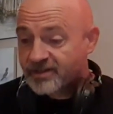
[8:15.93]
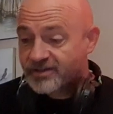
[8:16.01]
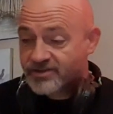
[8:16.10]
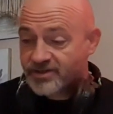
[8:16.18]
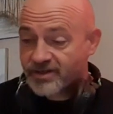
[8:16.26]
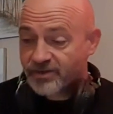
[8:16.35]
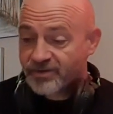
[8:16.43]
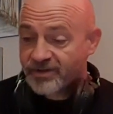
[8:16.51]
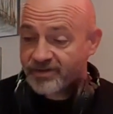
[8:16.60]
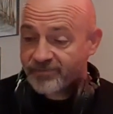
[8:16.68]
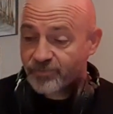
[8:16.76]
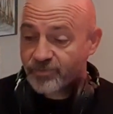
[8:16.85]
See No
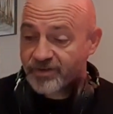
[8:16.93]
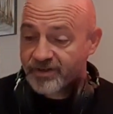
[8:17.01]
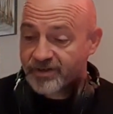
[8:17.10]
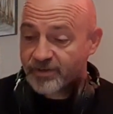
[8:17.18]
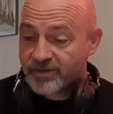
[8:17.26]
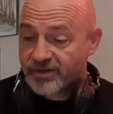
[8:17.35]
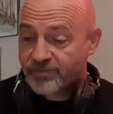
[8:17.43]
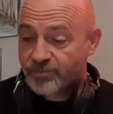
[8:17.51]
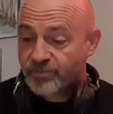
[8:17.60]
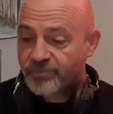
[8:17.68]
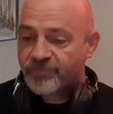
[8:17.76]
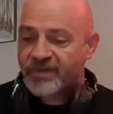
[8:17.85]
Evil, Hear No
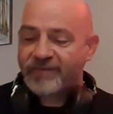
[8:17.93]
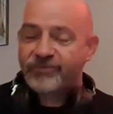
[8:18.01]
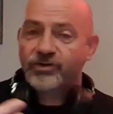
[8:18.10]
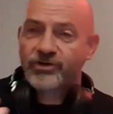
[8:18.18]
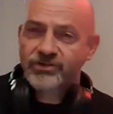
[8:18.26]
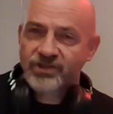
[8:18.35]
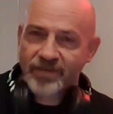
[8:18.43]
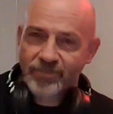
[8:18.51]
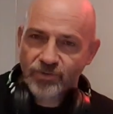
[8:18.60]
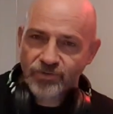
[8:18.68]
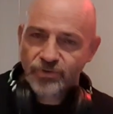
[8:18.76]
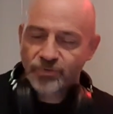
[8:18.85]
Evil, haven't heard Same
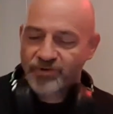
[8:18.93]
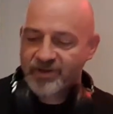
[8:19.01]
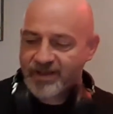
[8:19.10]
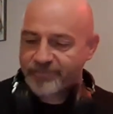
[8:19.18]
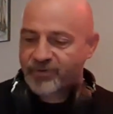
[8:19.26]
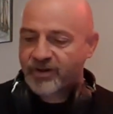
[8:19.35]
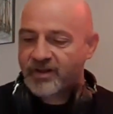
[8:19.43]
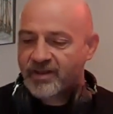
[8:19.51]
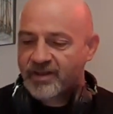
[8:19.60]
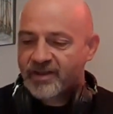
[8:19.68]
Old Story yet, but